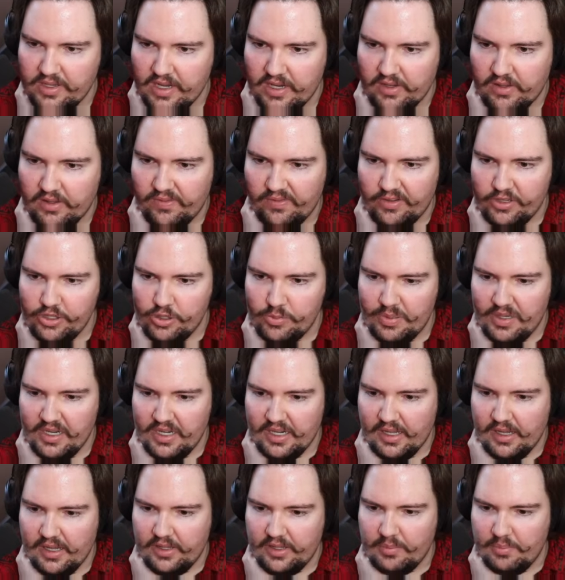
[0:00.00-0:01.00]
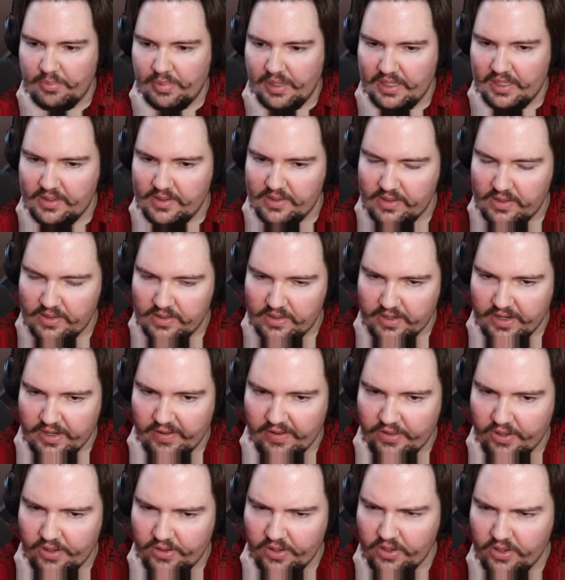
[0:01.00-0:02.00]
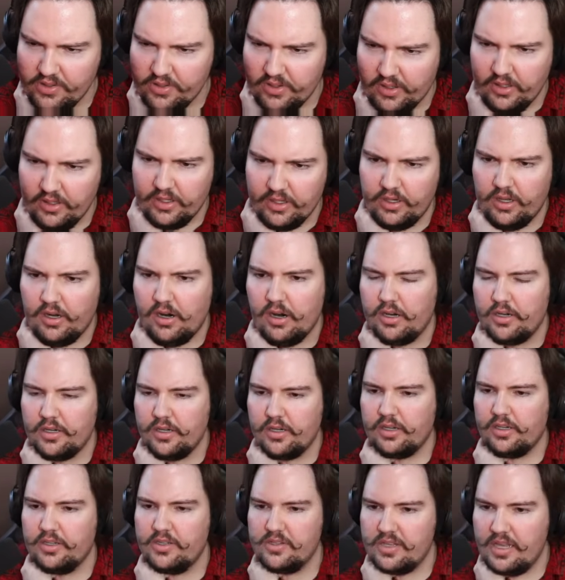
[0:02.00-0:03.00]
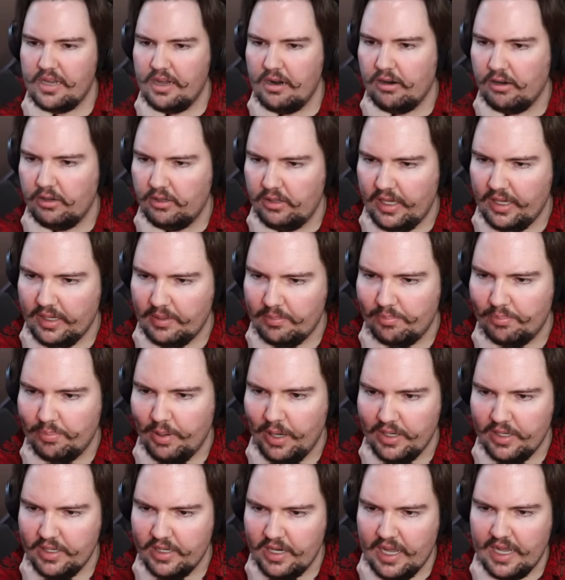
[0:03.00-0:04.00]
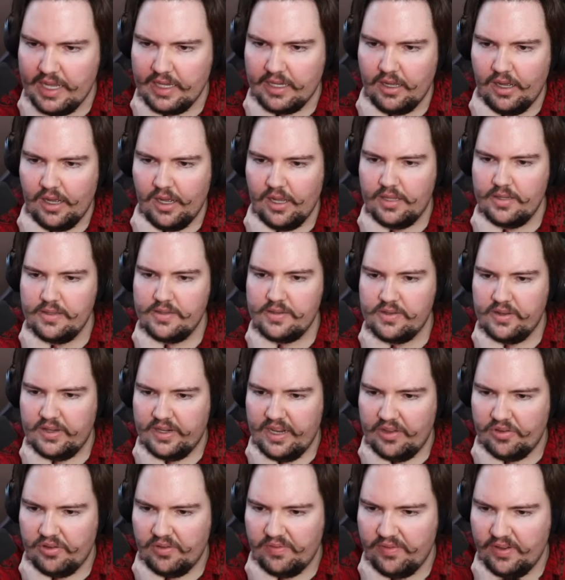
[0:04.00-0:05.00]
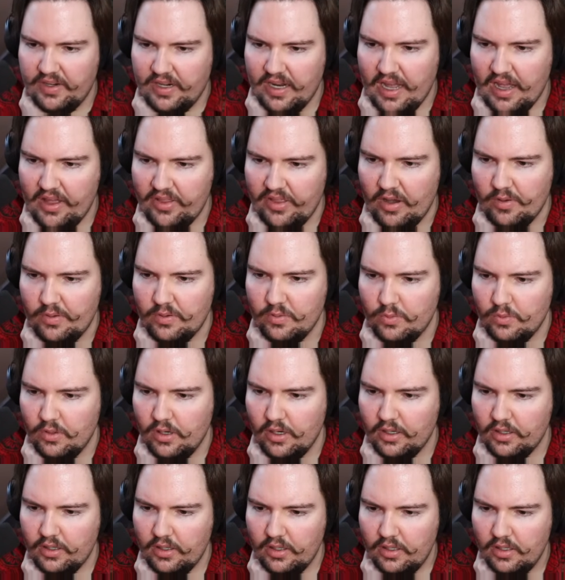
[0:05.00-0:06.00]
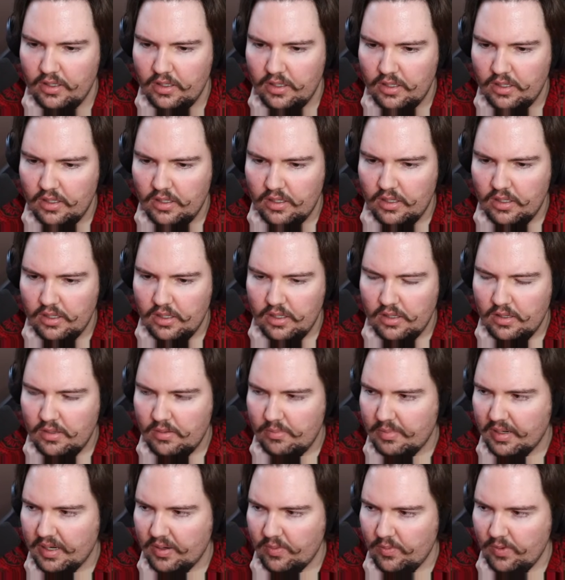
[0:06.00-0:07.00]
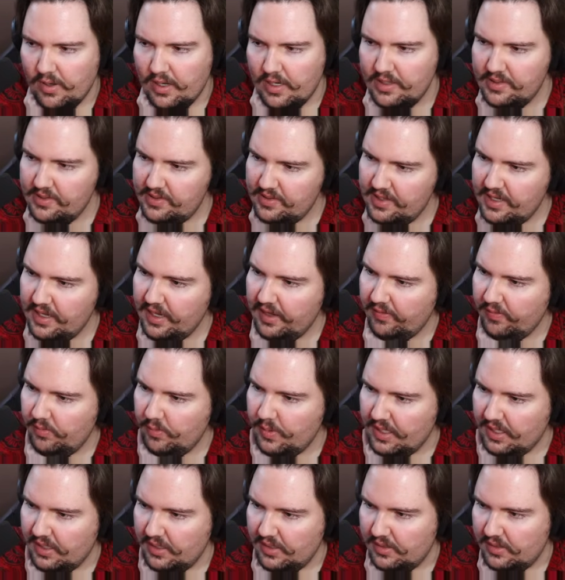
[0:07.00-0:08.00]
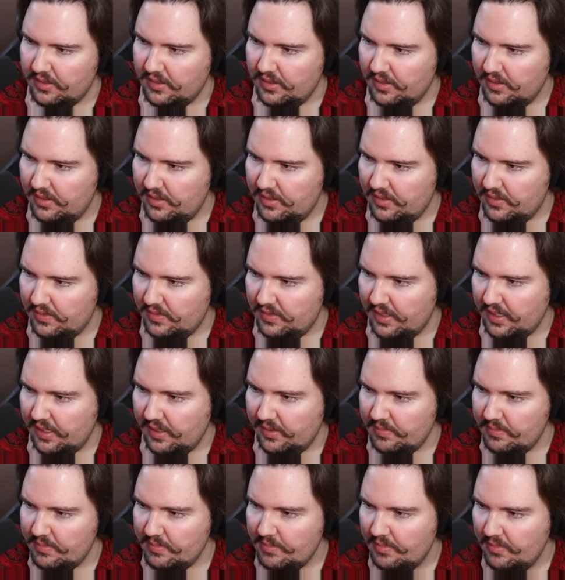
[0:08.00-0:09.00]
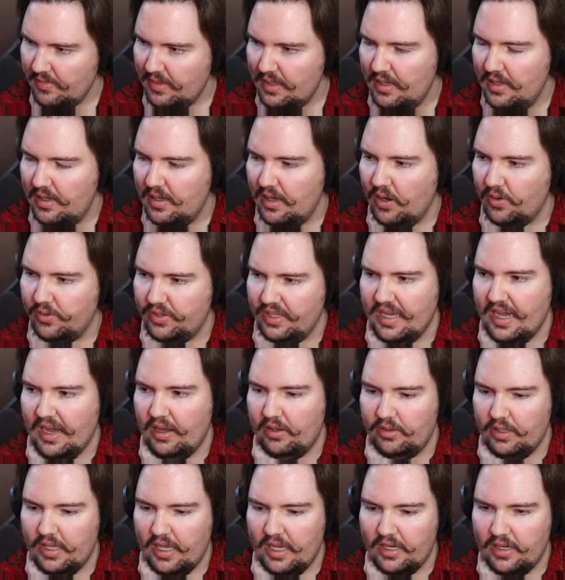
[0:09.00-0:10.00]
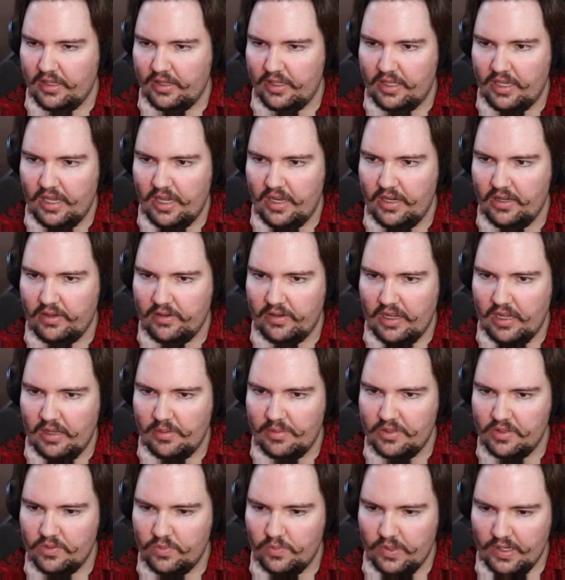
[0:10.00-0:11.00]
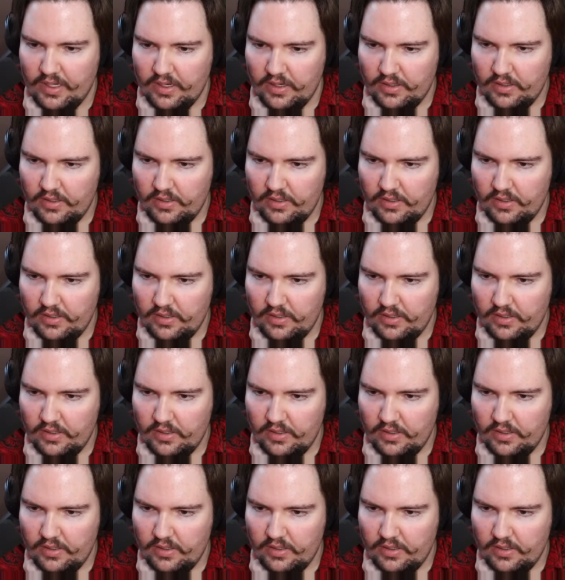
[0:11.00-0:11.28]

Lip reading: of the Fishpedia on the buttons and stuff, though those are a little harder because they are like button icons, so I'd have to figure out how that would work. But I want to see if we can do that. Oh, the outline on the candy crab is weird.